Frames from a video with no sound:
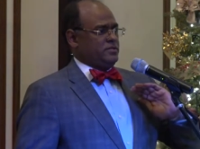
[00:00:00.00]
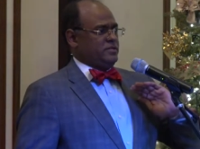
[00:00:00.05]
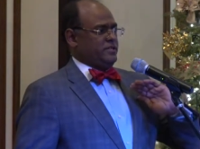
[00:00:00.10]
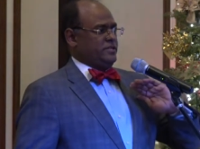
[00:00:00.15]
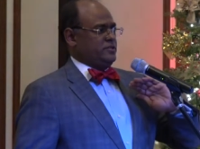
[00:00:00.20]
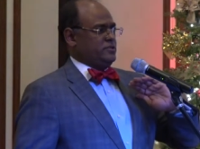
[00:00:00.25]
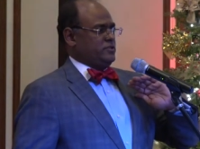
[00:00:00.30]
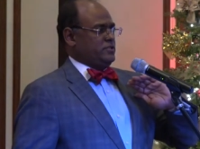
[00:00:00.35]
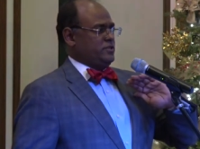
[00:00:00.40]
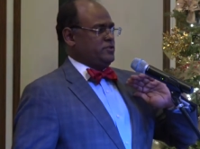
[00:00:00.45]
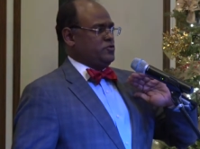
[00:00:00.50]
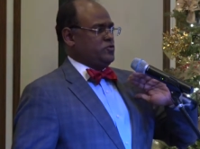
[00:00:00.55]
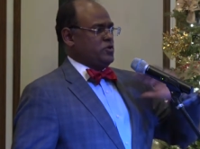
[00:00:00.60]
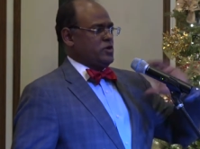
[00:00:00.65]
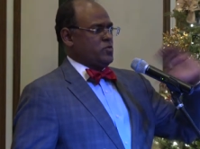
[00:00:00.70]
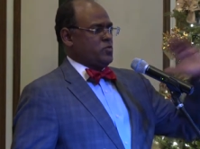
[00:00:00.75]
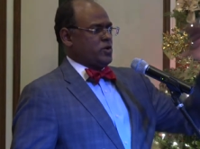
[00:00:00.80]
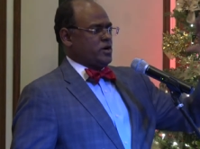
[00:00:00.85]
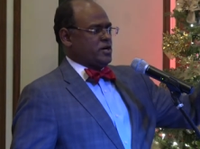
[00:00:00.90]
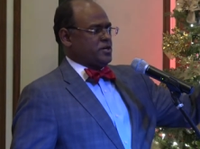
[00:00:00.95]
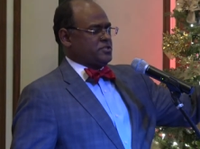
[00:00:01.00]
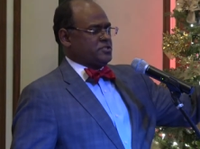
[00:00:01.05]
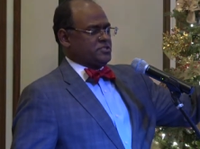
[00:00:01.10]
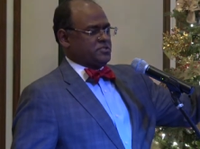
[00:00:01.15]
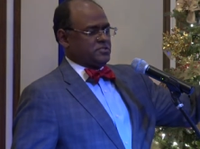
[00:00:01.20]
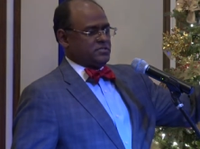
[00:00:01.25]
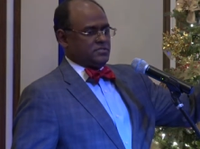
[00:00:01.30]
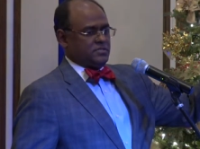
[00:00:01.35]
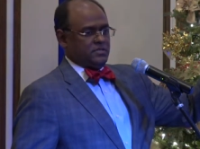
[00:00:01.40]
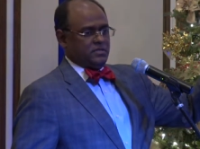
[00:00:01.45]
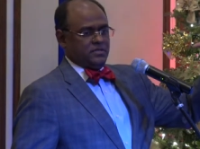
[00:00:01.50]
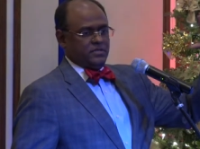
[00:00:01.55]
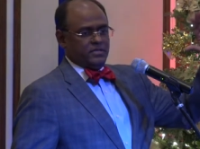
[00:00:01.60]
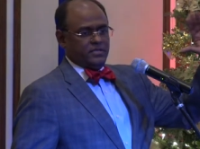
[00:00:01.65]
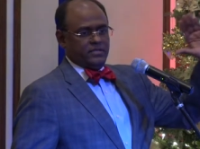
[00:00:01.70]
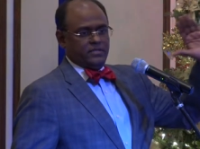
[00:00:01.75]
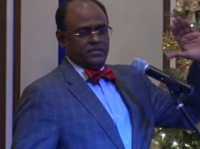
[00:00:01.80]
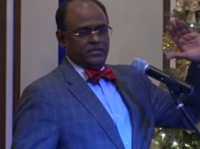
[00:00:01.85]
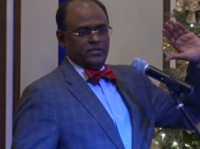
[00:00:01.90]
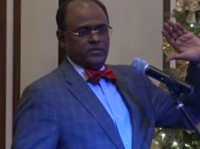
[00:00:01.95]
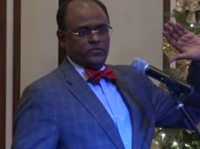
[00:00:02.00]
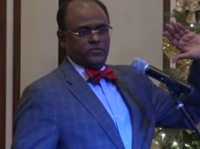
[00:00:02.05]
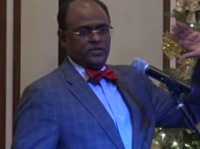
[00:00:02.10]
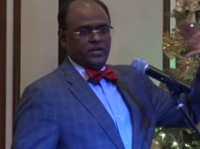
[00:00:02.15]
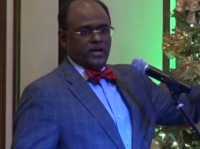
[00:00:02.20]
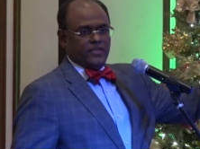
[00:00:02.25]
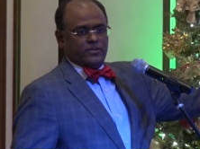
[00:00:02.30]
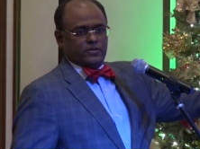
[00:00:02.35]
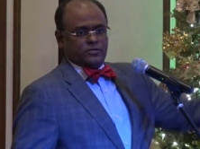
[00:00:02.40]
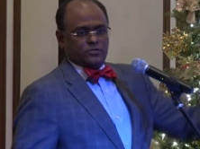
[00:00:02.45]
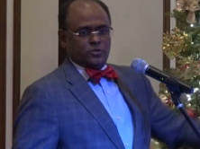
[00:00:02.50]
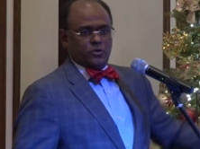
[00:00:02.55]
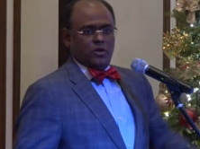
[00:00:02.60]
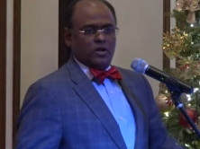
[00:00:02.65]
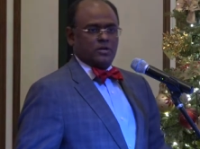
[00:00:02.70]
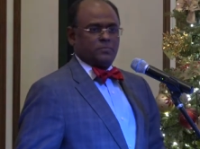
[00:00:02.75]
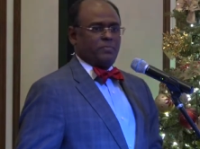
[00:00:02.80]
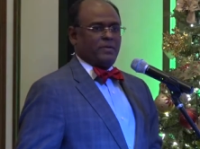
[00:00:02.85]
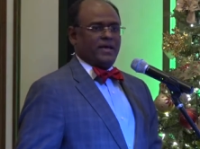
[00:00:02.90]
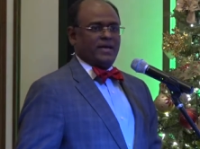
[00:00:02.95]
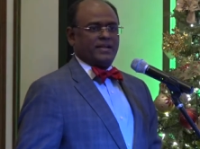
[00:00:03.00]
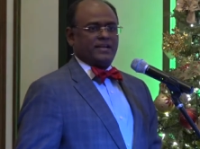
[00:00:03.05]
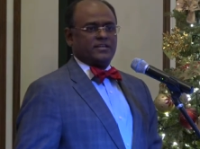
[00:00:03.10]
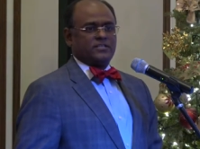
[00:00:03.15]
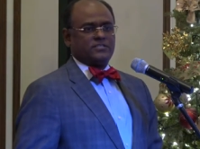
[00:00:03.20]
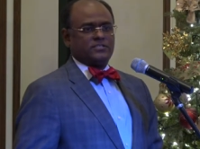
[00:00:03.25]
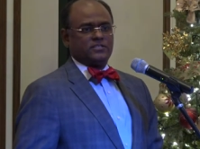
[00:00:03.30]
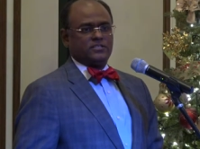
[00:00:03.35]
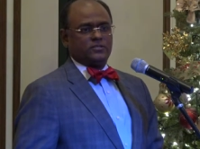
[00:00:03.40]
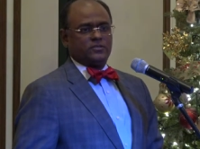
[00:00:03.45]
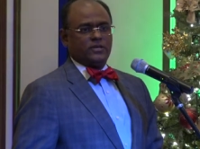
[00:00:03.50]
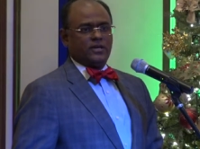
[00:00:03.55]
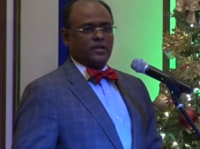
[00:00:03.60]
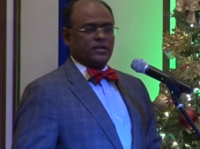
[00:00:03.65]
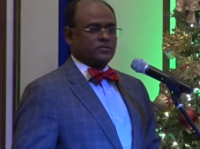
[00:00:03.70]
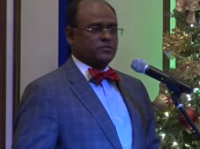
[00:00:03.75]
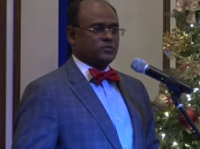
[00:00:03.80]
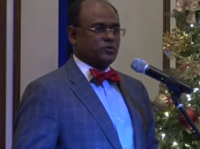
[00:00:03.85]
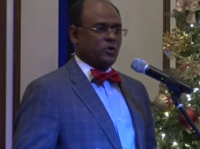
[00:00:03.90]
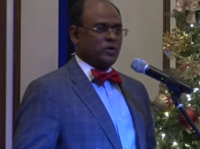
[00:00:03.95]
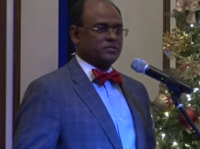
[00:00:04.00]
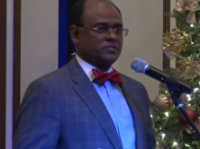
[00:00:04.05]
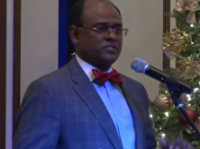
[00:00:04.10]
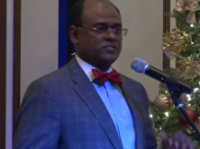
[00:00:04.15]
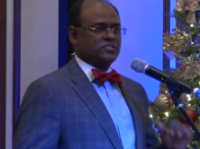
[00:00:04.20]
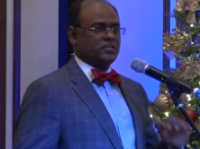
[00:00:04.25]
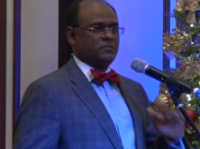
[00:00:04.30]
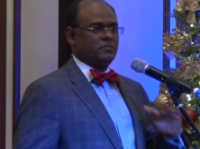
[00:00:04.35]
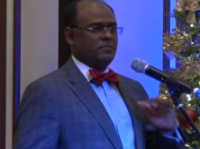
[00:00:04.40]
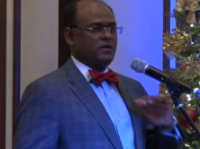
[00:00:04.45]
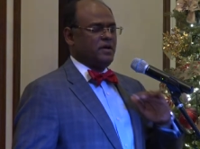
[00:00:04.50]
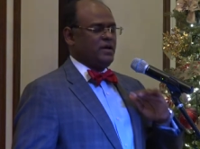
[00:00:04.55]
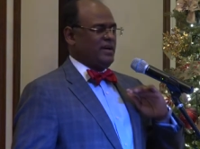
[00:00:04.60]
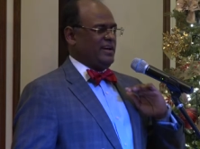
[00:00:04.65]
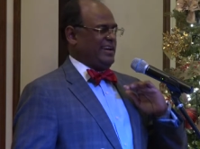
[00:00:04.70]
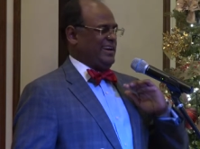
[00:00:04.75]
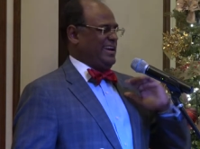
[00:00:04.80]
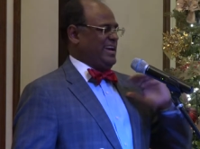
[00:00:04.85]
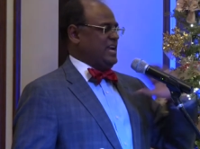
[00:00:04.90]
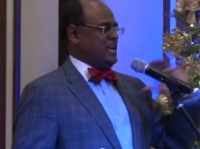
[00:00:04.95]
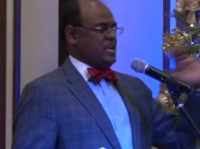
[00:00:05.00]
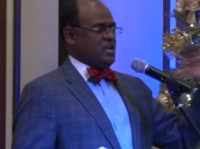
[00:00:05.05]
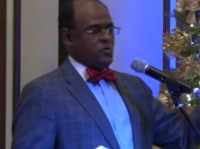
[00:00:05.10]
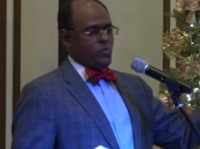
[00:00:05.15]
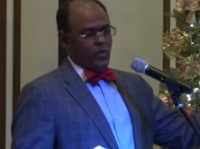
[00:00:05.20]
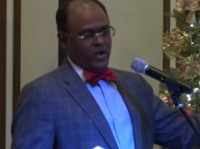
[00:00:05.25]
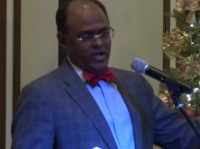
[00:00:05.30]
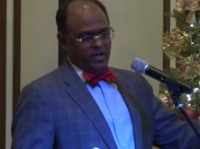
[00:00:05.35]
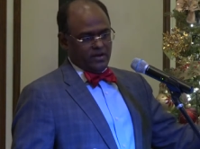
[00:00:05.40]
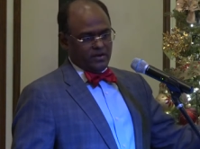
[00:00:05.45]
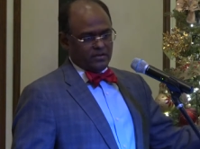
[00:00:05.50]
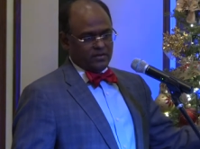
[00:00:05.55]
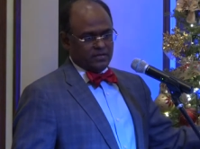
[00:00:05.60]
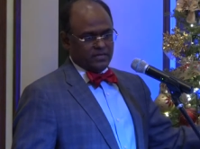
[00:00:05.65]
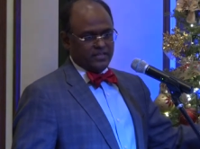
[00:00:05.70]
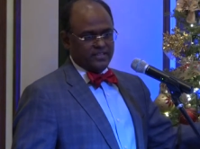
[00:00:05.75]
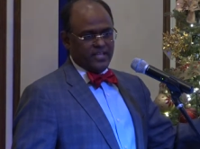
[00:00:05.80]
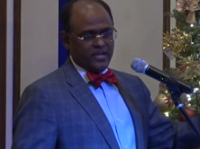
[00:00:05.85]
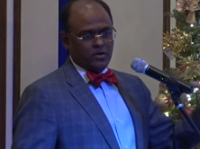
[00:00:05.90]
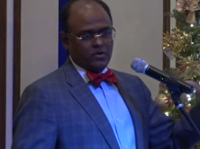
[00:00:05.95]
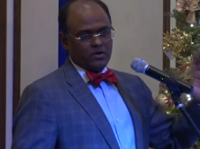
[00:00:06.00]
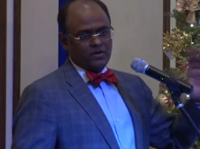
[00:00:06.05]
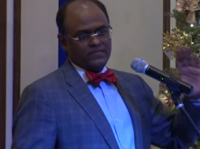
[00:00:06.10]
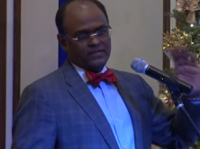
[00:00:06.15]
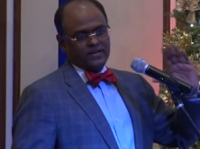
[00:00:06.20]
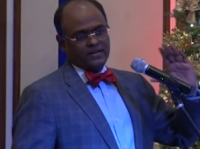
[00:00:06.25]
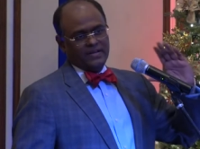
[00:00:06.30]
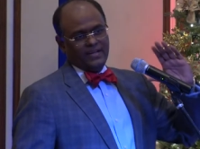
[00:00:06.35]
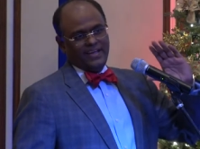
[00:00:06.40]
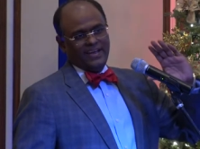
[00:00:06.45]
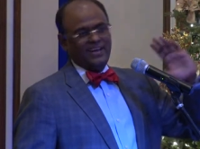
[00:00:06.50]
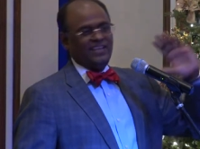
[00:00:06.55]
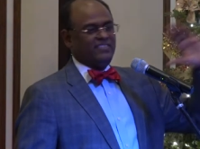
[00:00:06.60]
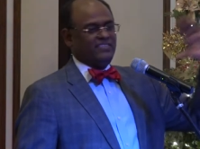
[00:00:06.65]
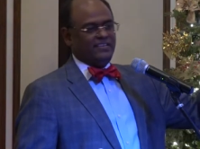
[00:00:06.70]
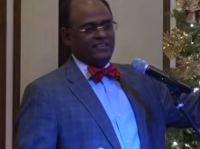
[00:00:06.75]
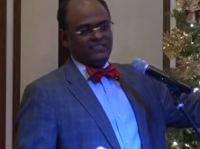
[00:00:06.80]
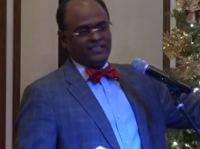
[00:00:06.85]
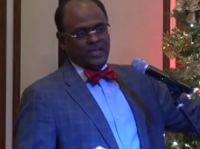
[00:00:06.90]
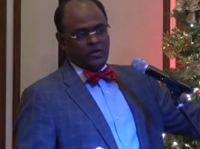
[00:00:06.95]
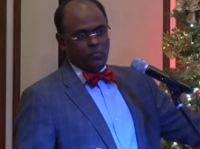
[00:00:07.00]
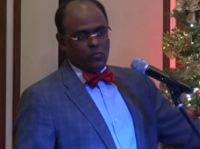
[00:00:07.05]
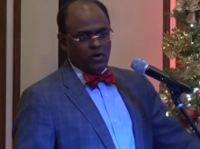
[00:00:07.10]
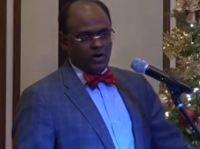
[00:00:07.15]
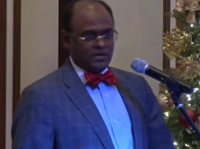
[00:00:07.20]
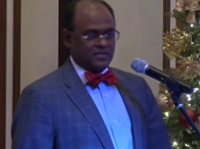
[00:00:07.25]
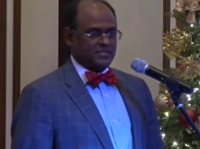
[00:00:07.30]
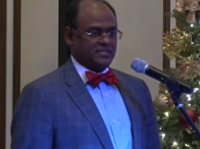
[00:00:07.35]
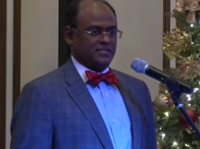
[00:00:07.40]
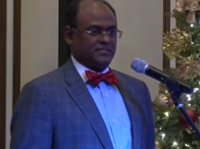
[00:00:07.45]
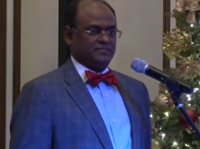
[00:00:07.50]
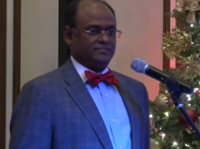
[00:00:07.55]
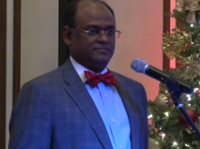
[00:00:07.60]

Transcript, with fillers: into the universe, into the other solar planets, into the other solar system, anywhere, and they could have done anything they want.